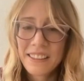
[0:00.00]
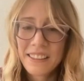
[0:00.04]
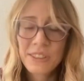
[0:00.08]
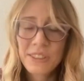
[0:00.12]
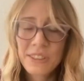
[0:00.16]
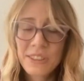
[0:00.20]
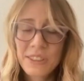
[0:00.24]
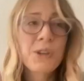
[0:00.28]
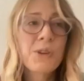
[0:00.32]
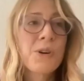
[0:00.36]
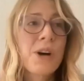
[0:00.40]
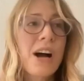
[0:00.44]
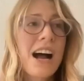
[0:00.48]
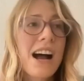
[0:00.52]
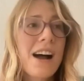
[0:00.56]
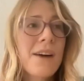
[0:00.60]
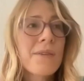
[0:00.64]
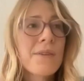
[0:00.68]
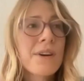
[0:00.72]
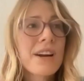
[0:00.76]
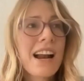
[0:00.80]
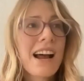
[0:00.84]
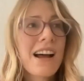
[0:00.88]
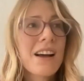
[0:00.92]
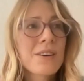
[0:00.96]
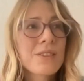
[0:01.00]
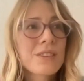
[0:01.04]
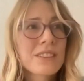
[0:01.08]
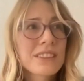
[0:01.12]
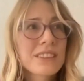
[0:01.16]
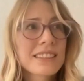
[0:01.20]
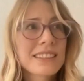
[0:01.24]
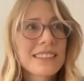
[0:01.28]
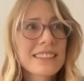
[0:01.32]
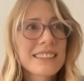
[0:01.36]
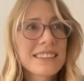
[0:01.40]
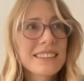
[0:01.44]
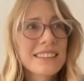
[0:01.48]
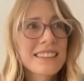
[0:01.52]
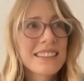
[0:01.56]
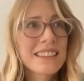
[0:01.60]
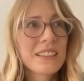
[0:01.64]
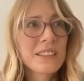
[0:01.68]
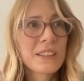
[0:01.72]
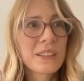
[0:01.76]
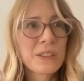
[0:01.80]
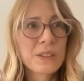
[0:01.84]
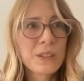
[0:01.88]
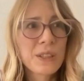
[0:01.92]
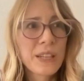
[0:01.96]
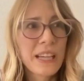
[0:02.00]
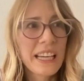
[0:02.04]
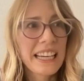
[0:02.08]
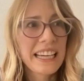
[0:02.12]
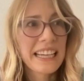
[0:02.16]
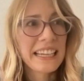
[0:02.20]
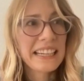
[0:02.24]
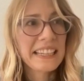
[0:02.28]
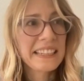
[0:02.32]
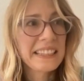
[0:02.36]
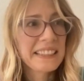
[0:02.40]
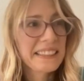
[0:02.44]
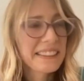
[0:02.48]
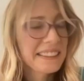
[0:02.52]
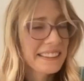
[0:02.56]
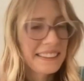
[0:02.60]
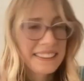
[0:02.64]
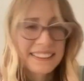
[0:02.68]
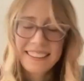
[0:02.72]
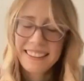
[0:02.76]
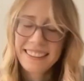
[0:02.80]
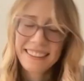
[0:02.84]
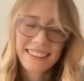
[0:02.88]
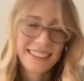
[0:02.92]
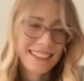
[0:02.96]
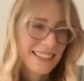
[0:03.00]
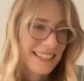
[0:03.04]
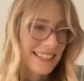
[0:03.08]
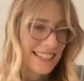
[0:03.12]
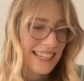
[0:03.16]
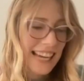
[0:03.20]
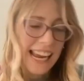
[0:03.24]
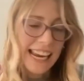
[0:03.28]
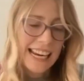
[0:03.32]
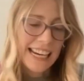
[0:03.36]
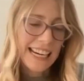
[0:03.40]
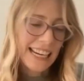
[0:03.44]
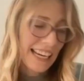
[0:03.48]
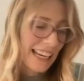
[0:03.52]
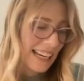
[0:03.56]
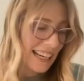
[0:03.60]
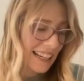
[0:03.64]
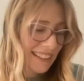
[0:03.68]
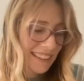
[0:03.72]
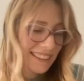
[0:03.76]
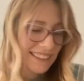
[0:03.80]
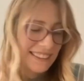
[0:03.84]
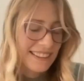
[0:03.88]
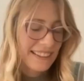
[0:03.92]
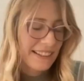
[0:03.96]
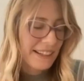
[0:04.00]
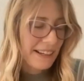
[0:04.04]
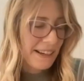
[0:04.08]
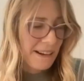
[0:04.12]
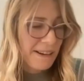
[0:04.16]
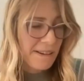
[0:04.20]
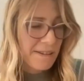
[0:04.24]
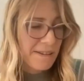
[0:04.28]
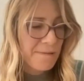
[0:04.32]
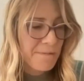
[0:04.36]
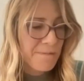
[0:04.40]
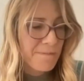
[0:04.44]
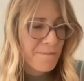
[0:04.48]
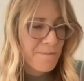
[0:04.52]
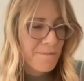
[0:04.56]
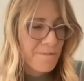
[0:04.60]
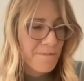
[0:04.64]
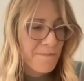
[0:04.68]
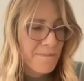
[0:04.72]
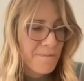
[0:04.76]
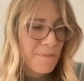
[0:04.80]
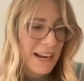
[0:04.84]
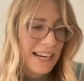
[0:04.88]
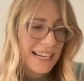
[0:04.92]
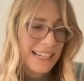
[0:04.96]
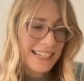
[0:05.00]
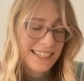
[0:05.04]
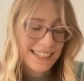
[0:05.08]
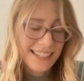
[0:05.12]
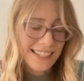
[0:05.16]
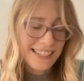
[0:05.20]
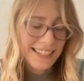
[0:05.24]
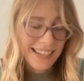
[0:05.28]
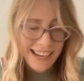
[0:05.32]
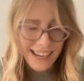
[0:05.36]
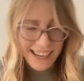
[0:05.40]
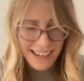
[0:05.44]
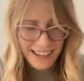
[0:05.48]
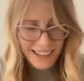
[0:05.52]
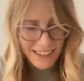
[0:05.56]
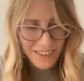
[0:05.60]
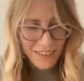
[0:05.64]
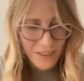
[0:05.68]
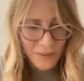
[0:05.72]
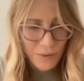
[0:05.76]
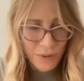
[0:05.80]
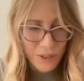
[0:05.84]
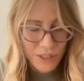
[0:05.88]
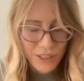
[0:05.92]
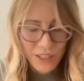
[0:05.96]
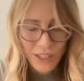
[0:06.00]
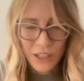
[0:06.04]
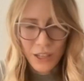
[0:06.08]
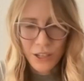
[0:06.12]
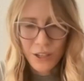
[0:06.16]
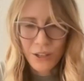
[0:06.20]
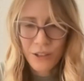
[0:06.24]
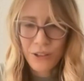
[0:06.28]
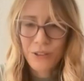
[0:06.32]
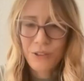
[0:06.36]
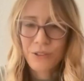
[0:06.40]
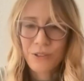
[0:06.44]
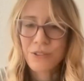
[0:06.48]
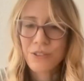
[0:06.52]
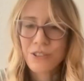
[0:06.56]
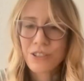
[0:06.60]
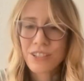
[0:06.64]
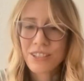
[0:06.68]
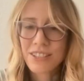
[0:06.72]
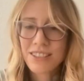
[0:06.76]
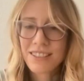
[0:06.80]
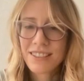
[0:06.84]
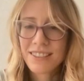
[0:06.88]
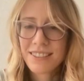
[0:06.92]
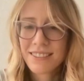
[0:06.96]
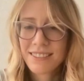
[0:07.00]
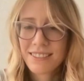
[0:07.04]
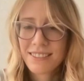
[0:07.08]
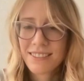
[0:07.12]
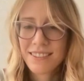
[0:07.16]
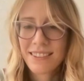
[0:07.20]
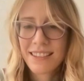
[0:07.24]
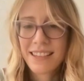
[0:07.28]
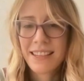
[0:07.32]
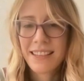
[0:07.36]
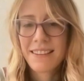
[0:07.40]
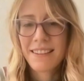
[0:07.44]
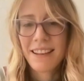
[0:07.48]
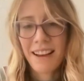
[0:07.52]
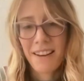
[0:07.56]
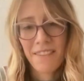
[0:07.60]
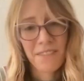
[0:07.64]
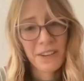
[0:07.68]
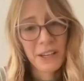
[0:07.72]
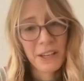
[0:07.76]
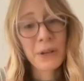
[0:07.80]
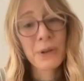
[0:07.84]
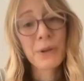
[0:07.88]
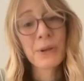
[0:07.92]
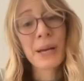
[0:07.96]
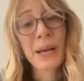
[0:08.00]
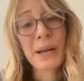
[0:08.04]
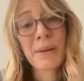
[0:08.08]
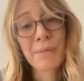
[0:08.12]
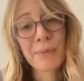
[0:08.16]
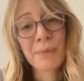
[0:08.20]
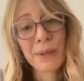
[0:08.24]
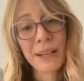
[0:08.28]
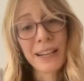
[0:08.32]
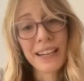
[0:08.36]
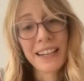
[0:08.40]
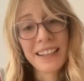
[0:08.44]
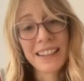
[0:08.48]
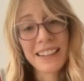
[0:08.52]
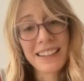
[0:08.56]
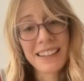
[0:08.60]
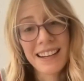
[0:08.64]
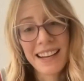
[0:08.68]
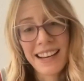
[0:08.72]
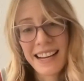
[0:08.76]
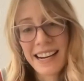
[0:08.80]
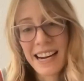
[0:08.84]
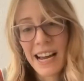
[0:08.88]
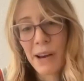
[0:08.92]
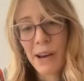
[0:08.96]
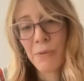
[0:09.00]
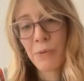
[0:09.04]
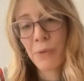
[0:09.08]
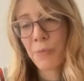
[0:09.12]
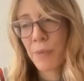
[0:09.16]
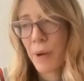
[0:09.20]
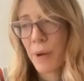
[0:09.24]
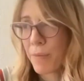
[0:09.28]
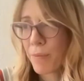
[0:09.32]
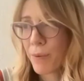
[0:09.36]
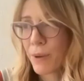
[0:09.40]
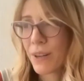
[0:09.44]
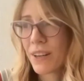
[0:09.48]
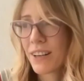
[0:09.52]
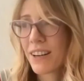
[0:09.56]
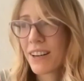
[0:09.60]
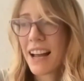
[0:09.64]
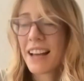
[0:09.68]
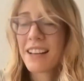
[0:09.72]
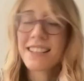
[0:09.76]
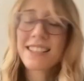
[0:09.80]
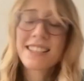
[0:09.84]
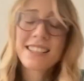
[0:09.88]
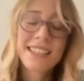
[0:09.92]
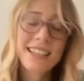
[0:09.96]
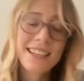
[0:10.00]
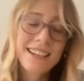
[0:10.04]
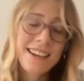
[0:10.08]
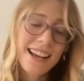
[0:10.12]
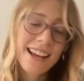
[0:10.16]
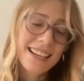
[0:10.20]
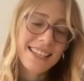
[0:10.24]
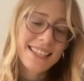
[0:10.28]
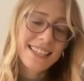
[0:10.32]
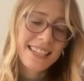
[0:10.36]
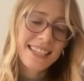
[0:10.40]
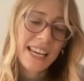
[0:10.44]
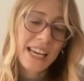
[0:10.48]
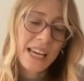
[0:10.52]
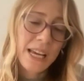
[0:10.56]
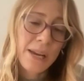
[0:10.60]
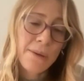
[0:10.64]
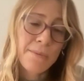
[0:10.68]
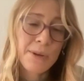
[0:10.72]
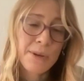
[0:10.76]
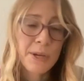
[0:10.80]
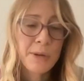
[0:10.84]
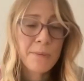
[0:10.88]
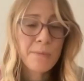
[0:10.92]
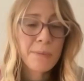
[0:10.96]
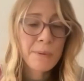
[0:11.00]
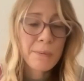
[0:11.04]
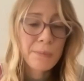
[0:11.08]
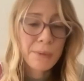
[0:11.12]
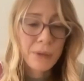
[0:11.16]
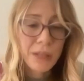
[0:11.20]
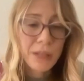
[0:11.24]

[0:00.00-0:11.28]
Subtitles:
So when I was a little kid, tiny, my dad was a huge video game player. And I remember I'd sit next to him and he'd be